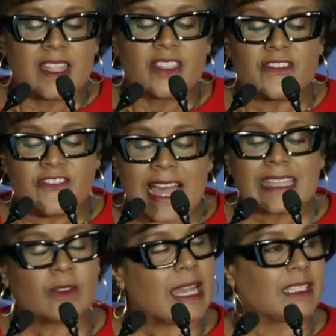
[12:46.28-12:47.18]
The
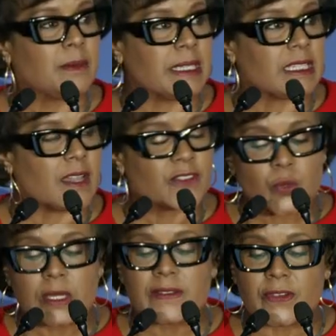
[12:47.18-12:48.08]
final element of
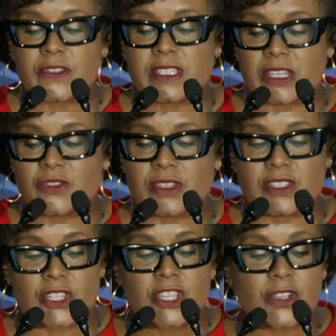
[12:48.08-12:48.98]
21st century
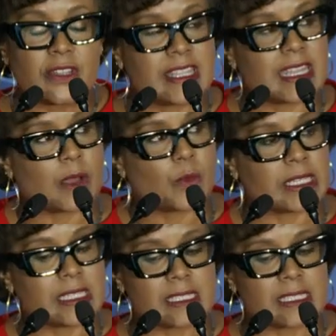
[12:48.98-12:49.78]
security that I want to